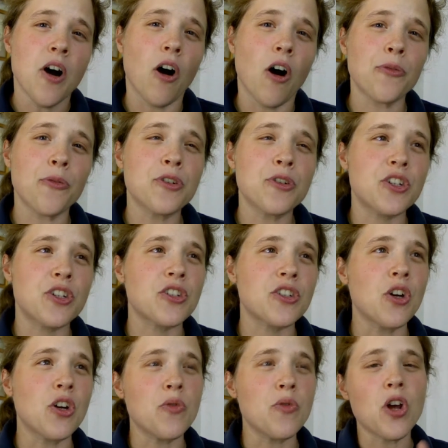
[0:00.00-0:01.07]
authors just
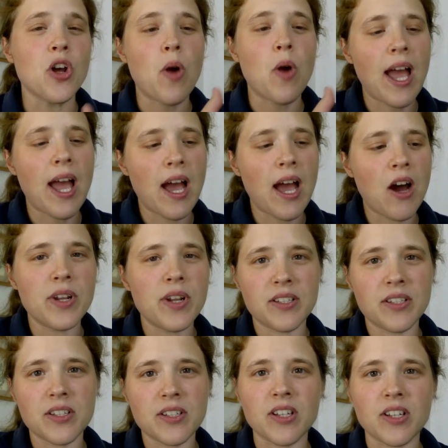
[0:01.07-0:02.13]
don't know how
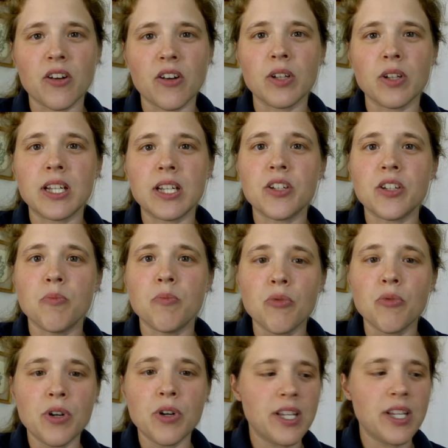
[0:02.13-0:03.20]
necessarily to
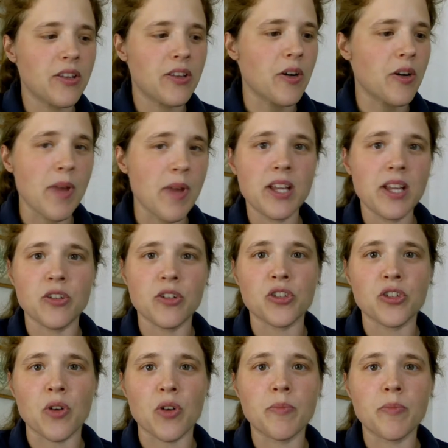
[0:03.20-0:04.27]
bring their
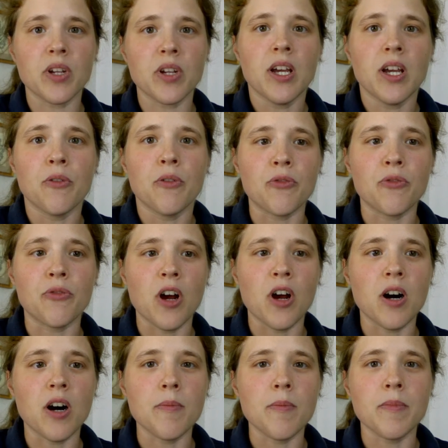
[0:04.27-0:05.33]
manuscript
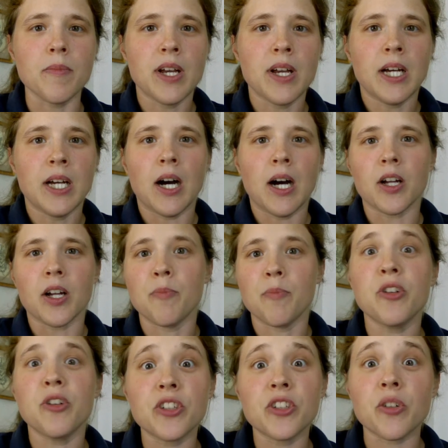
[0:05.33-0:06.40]
from
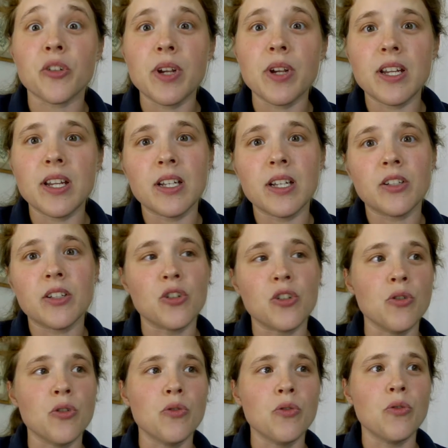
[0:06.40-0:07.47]
computer screen
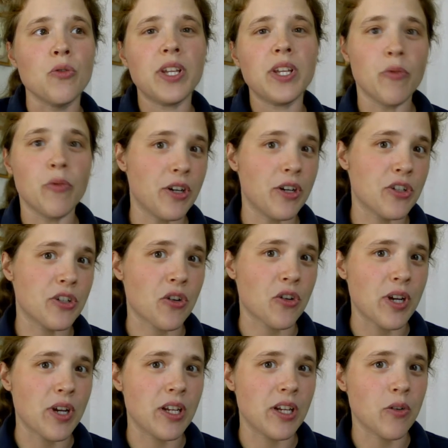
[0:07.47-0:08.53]
to e-reader
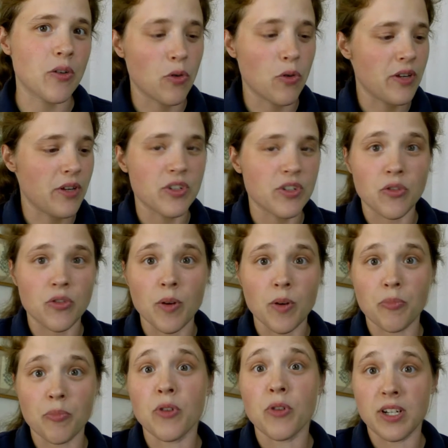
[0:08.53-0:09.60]
screen or even to a
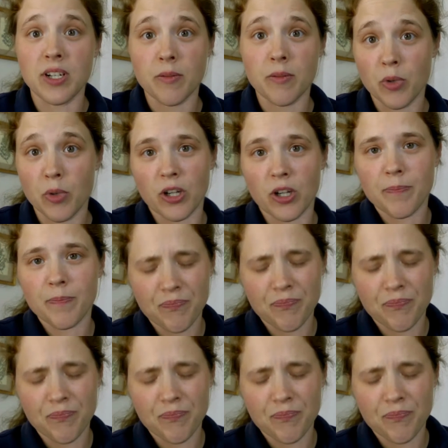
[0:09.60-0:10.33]
print book.